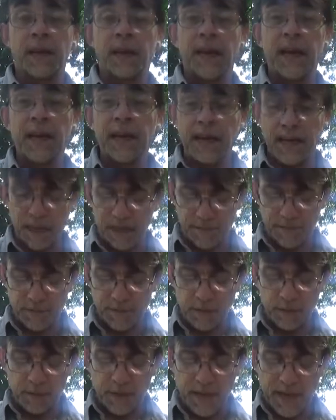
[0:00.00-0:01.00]
I have
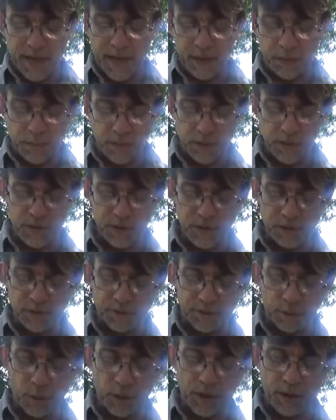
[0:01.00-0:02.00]
the Platypus
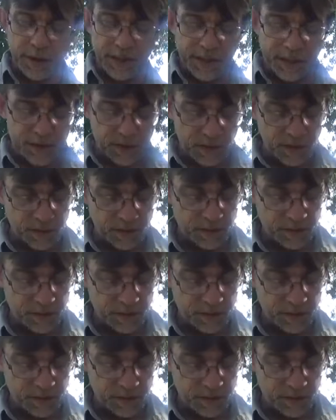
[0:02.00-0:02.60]
4 liter